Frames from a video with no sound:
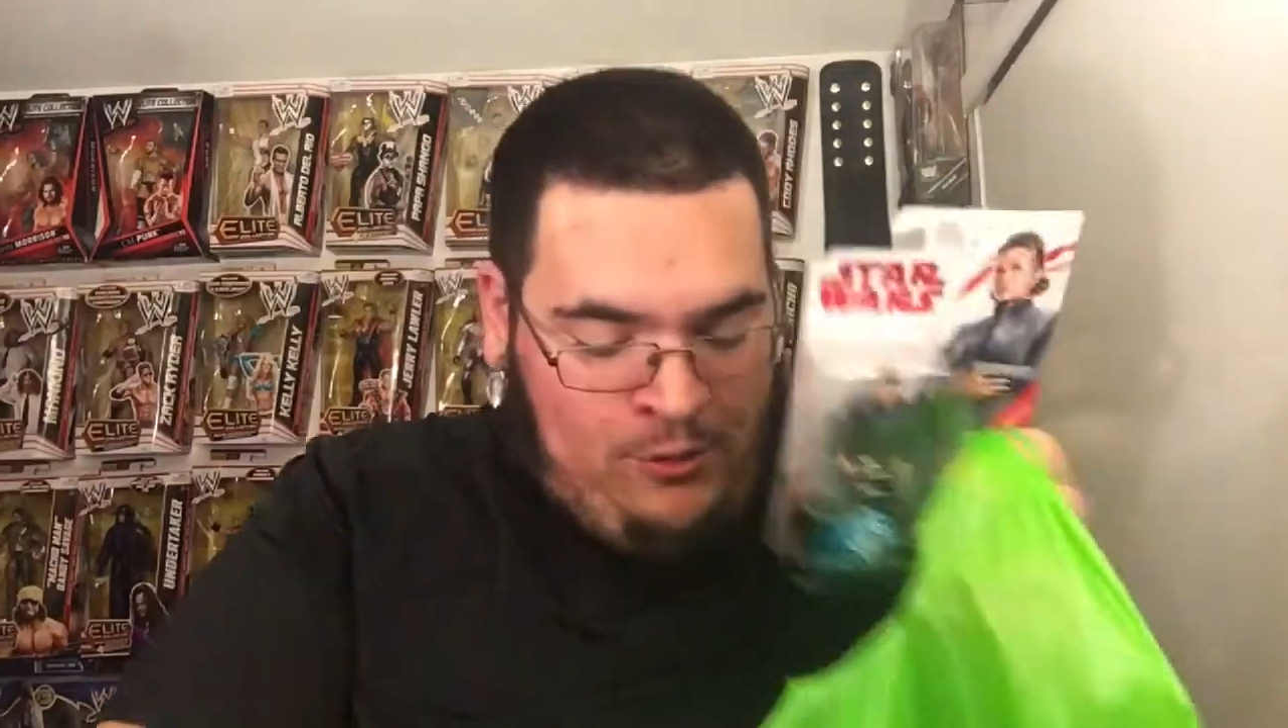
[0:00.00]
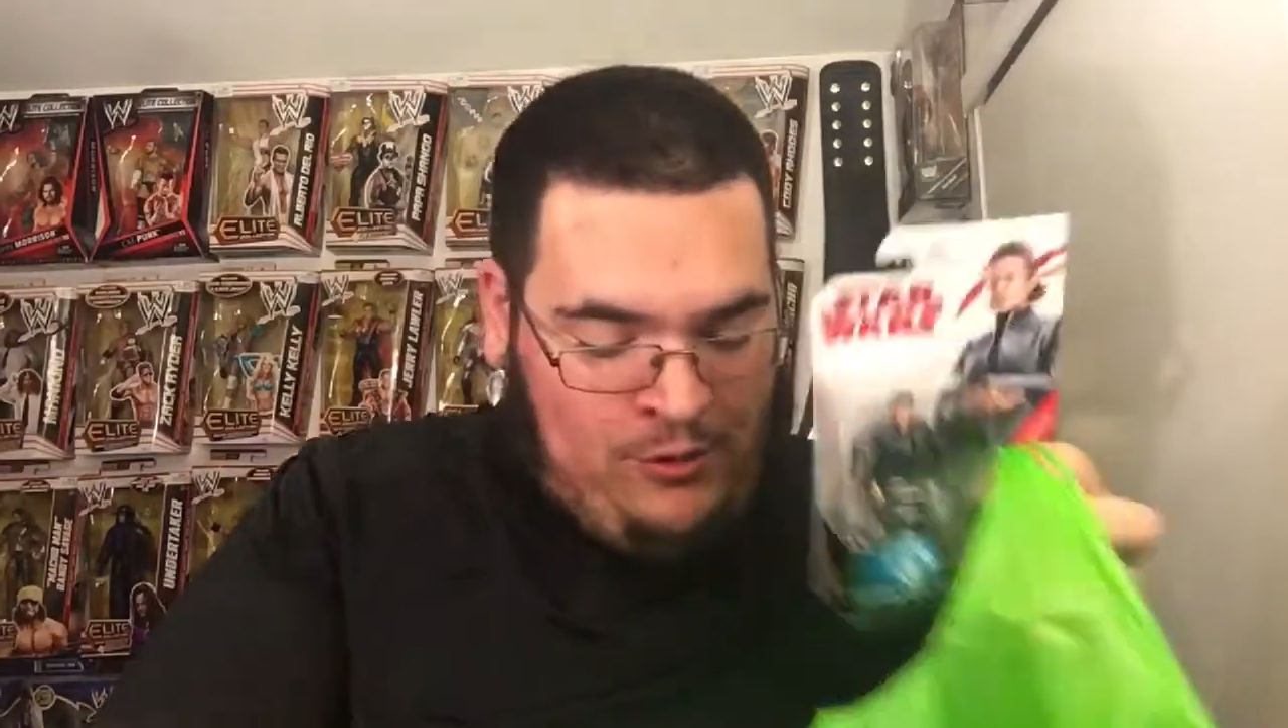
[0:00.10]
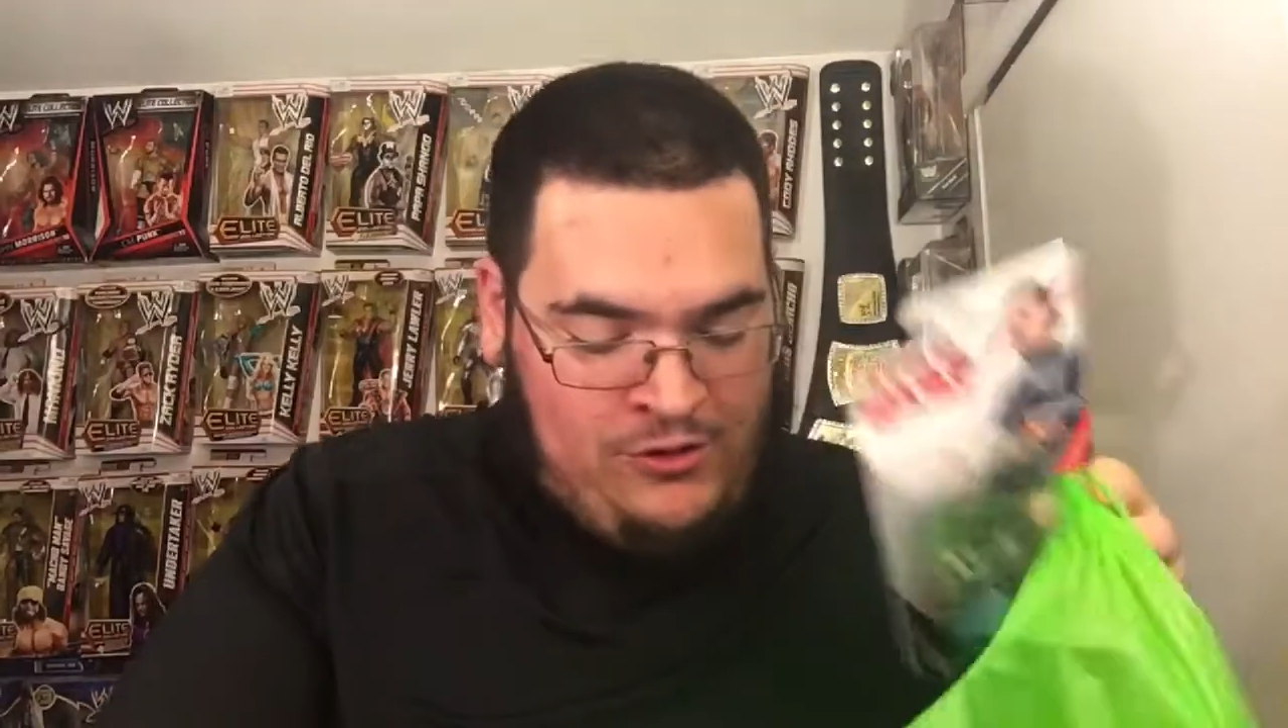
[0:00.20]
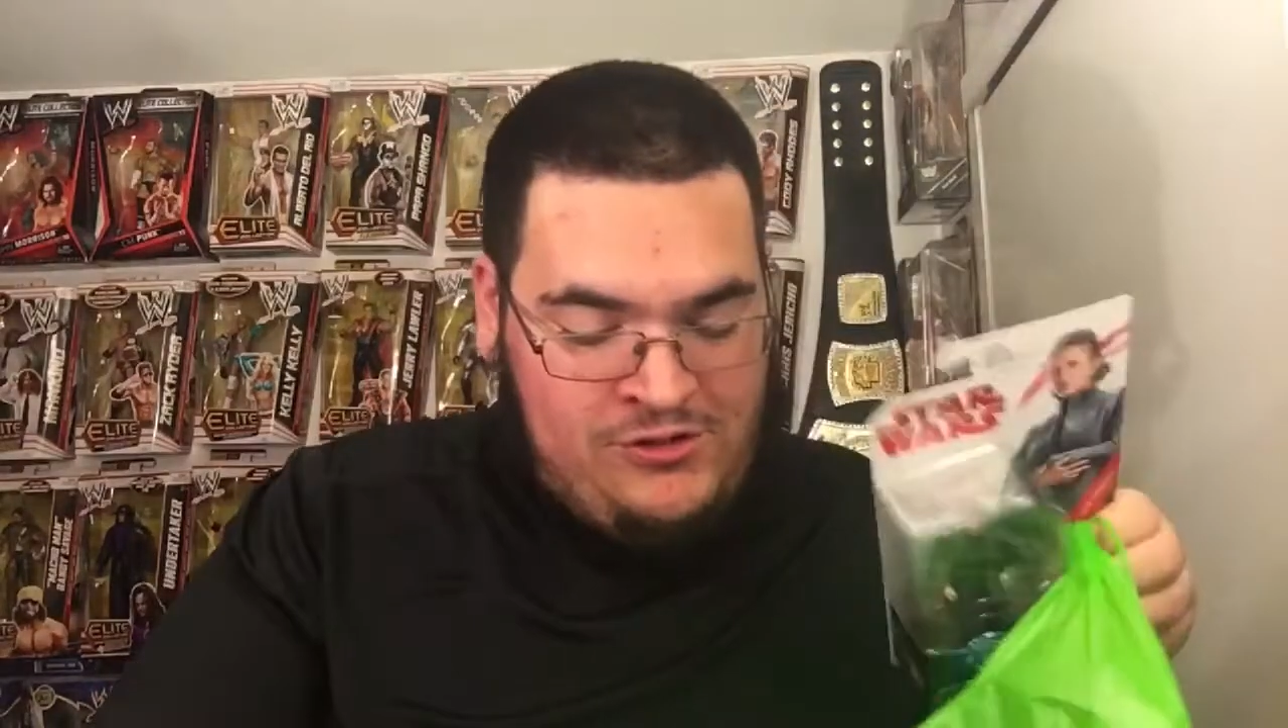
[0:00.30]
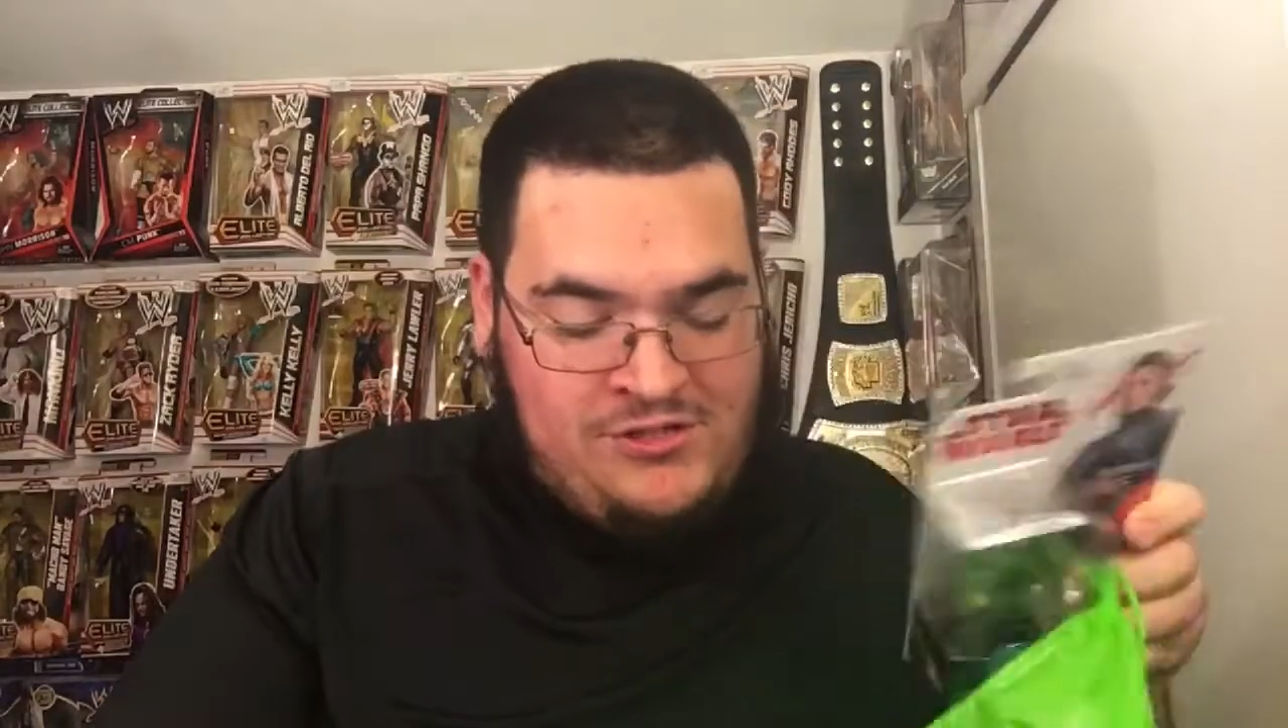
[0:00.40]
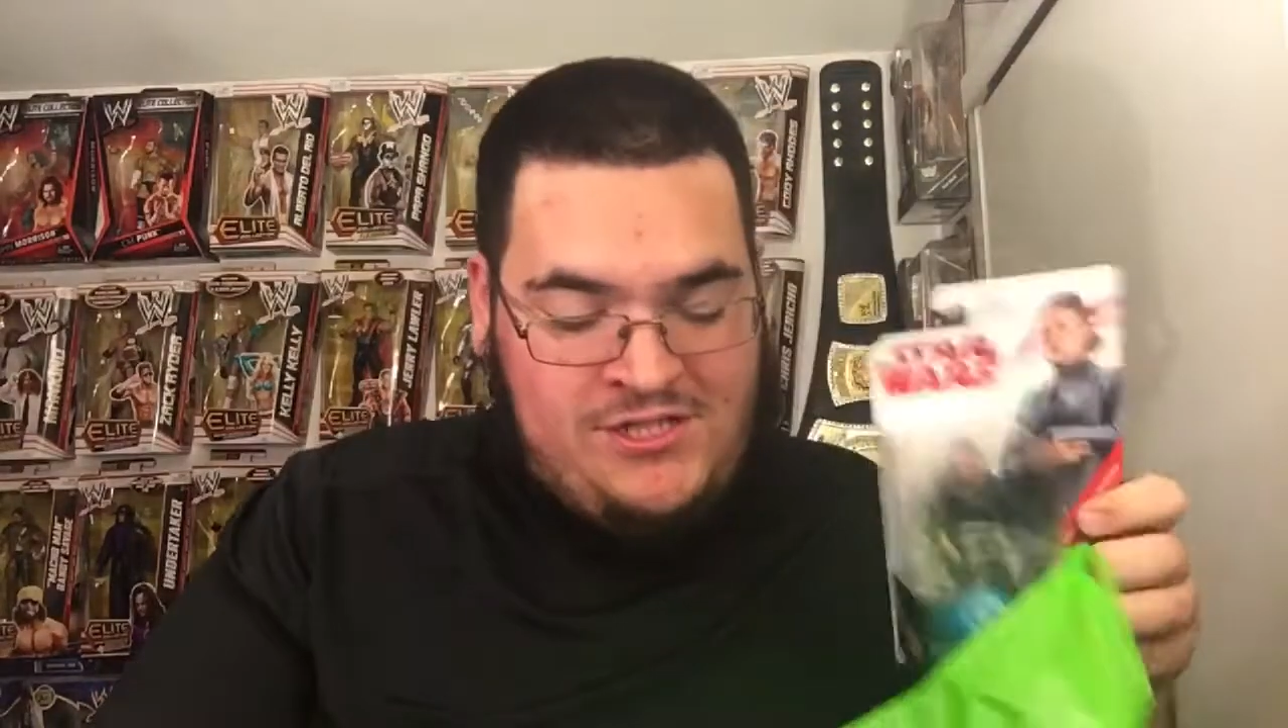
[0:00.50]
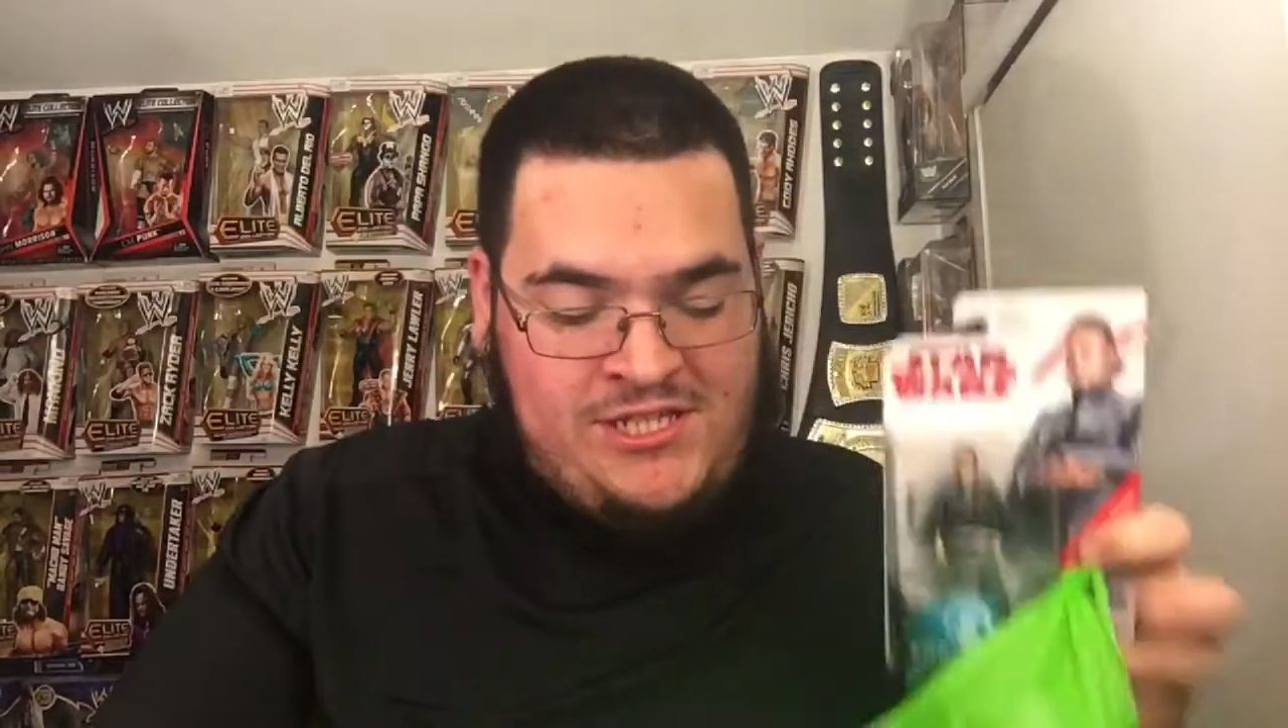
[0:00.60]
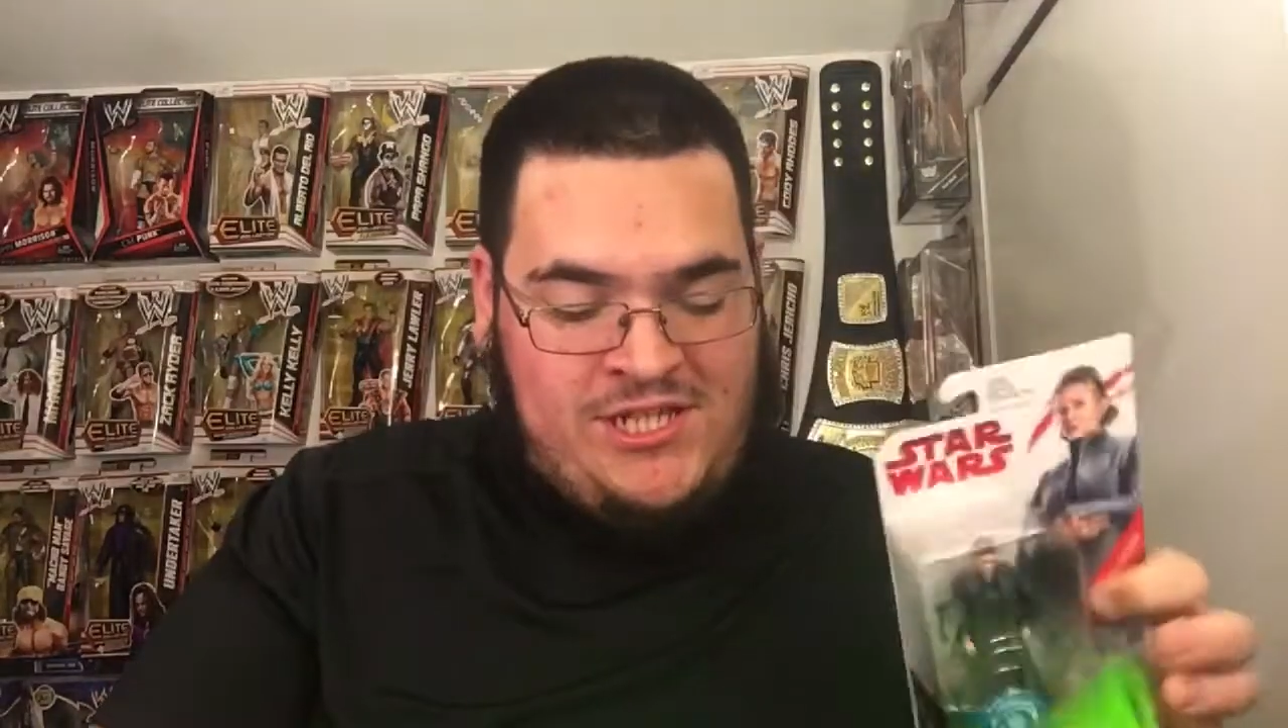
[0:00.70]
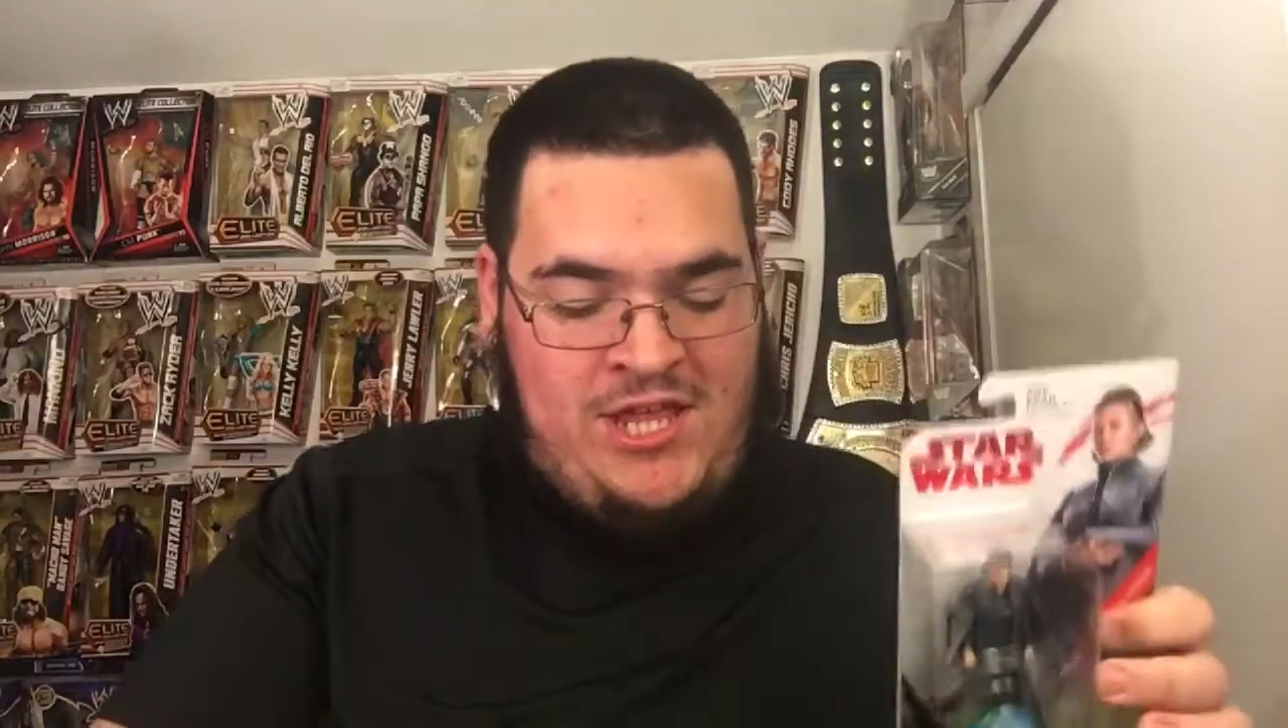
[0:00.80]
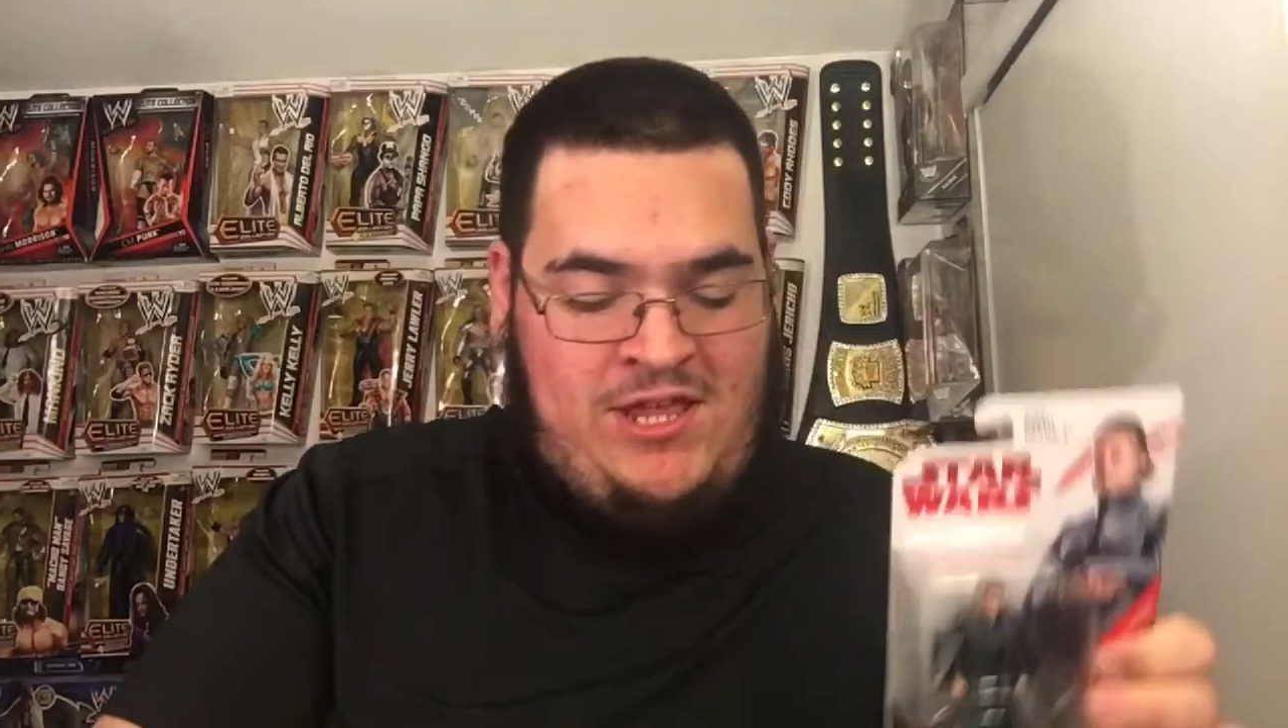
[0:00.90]

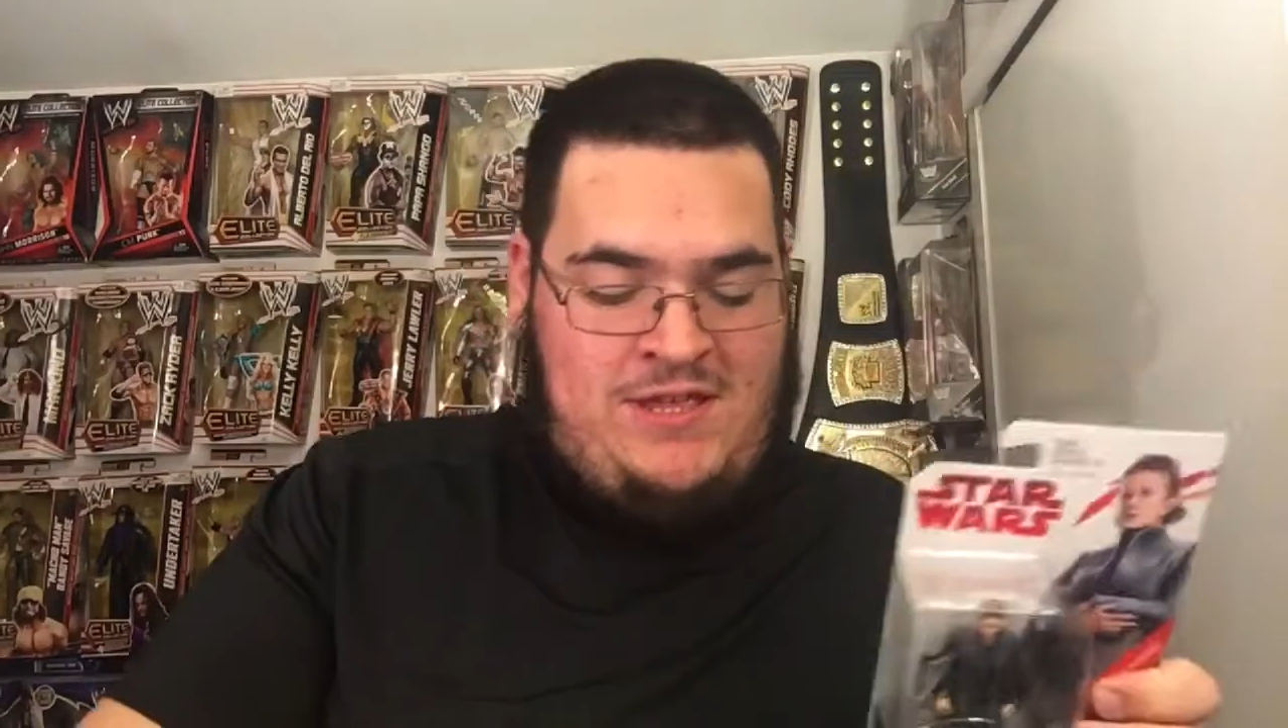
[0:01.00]
Wars.